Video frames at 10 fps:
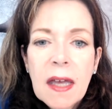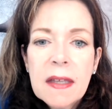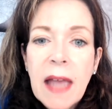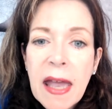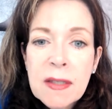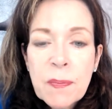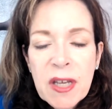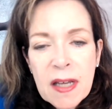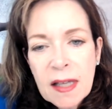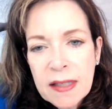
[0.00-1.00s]
Last
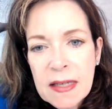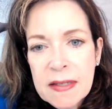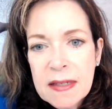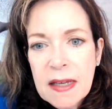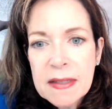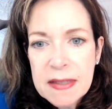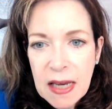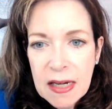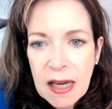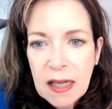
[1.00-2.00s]
but not least is
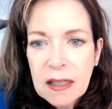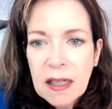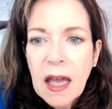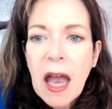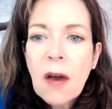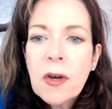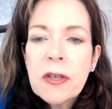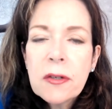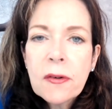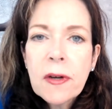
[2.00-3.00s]
data. How are
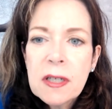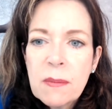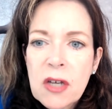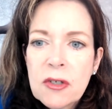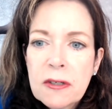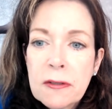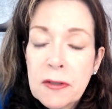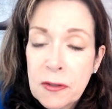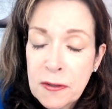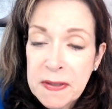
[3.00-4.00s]
you going to measure
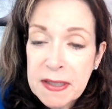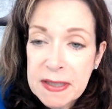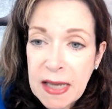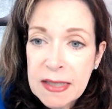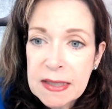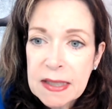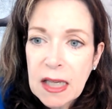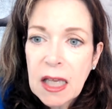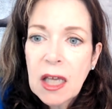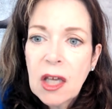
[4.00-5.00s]
your success?
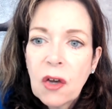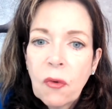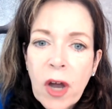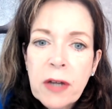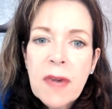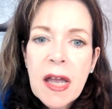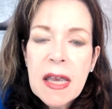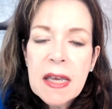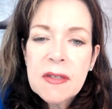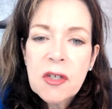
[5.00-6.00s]
One
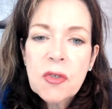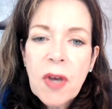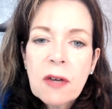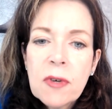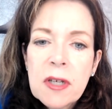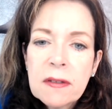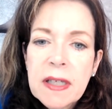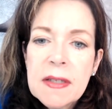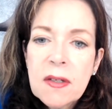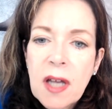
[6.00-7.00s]
way is to track where your
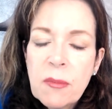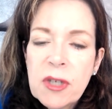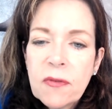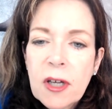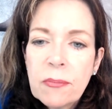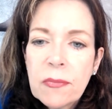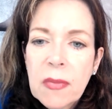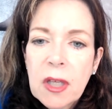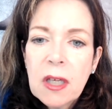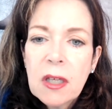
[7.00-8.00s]
leads are coming from.
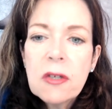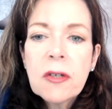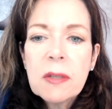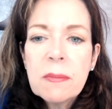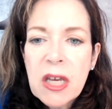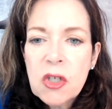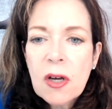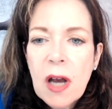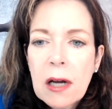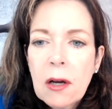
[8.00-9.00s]
You can measure
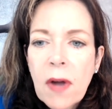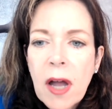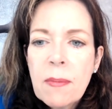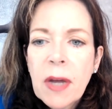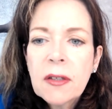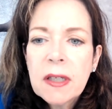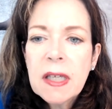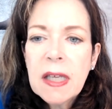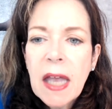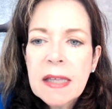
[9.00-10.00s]
ROI by
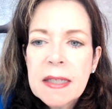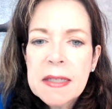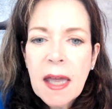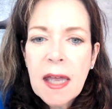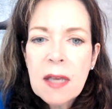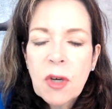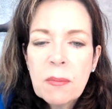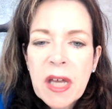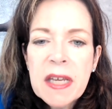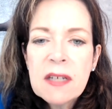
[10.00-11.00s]
looking at the time or
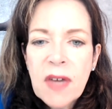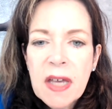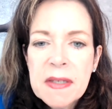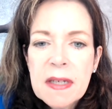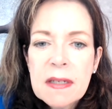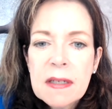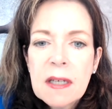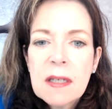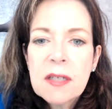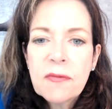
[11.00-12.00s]
money invested
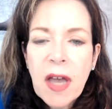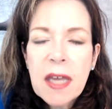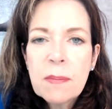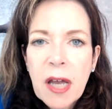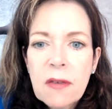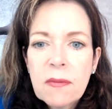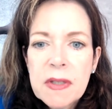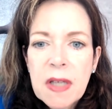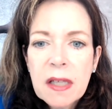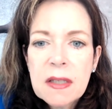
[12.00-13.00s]
divided by the
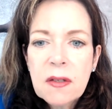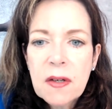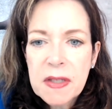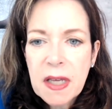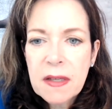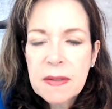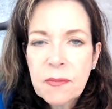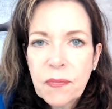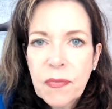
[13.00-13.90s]
results or sales.